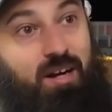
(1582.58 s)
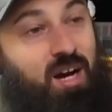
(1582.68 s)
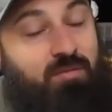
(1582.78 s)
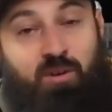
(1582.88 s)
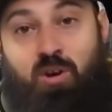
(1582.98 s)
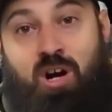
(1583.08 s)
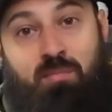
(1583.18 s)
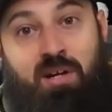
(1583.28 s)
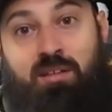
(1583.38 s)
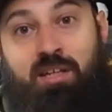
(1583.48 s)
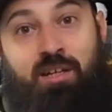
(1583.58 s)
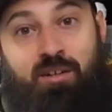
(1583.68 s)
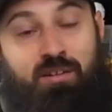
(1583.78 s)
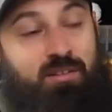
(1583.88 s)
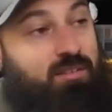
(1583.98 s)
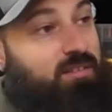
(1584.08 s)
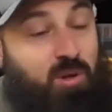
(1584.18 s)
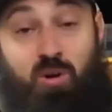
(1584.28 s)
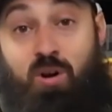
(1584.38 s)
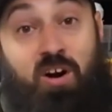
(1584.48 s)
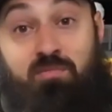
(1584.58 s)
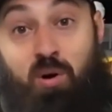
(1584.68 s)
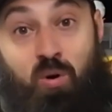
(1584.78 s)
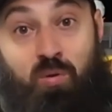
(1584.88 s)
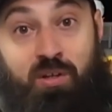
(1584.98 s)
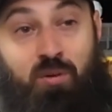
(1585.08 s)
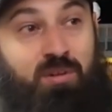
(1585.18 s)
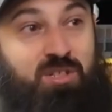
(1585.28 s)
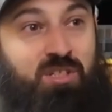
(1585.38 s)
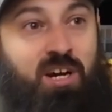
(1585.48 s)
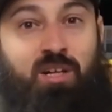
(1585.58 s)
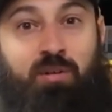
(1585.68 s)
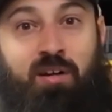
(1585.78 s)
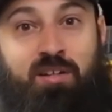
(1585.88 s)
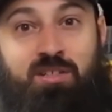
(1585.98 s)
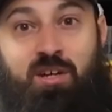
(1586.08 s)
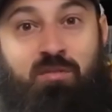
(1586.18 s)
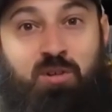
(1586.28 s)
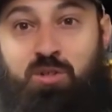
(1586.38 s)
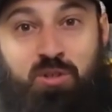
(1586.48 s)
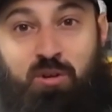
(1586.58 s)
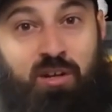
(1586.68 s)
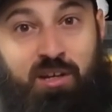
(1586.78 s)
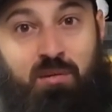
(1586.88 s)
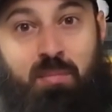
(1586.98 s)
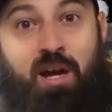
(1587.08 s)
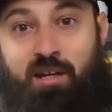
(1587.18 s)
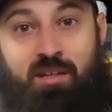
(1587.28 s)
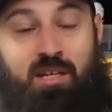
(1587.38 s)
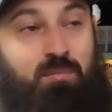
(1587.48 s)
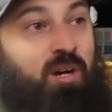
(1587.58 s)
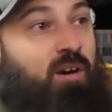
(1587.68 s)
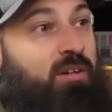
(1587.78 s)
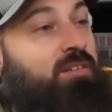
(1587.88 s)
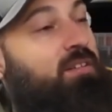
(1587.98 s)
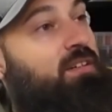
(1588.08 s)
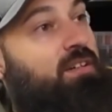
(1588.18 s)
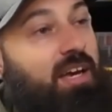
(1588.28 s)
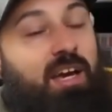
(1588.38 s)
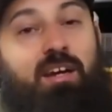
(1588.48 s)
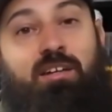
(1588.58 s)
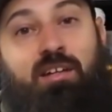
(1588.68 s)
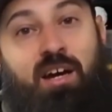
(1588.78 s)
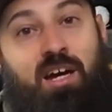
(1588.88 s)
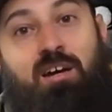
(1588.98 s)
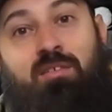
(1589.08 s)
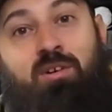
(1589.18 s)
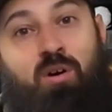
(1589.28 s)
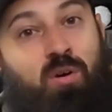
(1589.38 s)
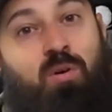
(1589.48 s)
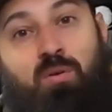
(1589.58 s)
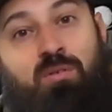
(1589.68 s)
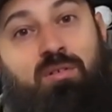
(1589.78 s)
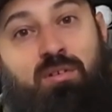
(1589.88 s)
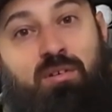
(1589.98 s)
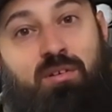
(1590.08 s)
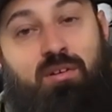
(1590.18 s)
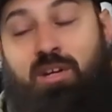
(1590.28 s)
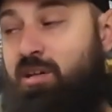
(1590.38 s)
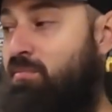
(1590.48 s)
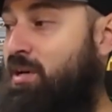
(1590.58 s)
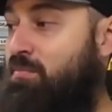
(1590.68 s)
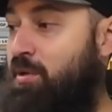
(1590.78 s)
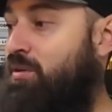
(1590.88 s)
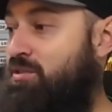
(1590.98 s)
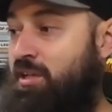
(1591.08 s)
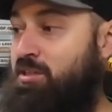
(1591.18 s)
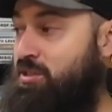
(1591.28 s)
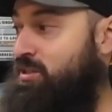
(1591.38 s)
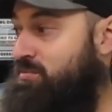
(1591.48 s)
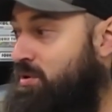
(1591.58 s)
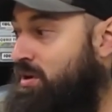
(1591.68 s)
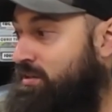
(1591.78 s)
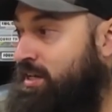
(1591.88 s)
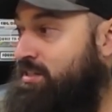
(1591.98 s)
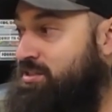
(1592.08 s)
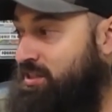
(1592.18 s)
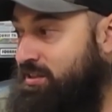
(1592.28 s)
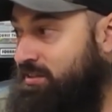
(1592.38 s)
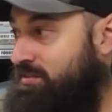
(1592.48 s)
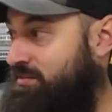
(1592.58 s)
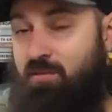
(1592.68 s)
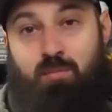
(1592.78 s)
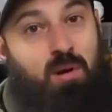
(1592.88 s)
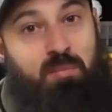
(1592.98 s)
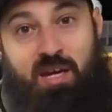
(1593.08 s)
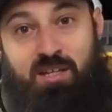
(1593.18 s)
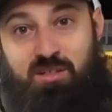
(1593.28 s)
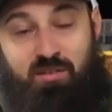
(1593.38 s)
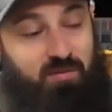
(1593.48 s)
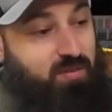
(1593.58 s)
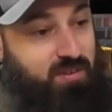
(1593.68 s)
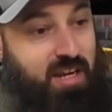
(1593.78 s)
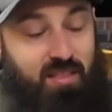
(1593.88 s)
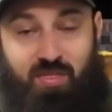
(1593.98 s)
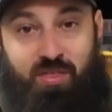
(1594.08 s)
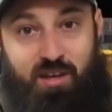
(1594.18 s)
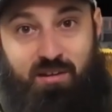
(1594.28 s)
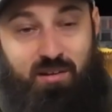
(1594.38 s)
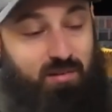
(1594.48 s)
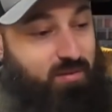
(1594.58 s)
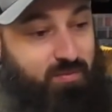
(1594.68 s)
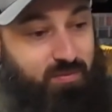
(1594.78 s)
I forgot my leader, broke off my whole leader, which is kind of rare in itself. Usually you can get it back and keep going. And I have a hole in my boots I just bought last year from a piece of that thin,